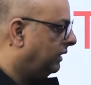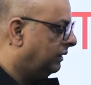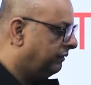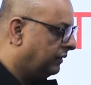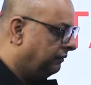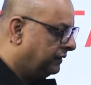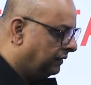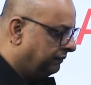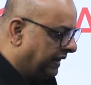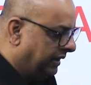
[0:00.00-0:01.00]

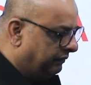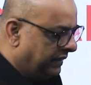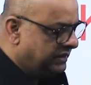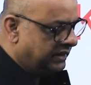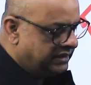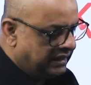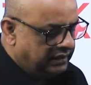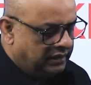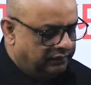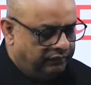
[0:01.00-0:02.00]
from the advance is
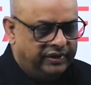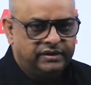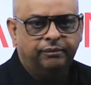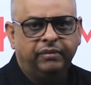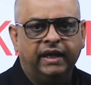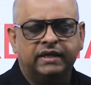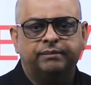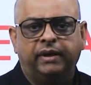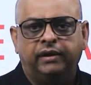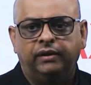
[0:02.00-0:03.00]
that we simply
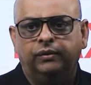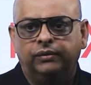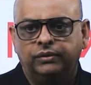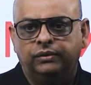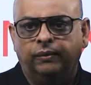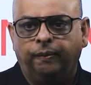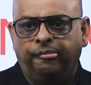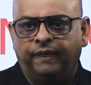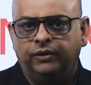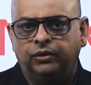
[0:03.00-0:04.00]
expect you
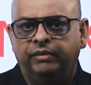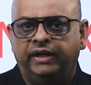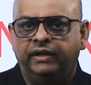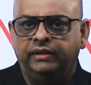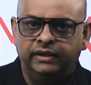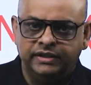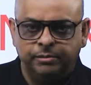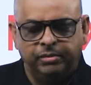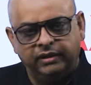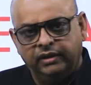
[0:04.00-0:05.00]
to maintain the
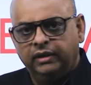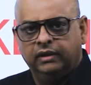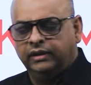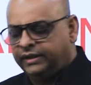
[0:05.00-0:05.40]
discipline. That's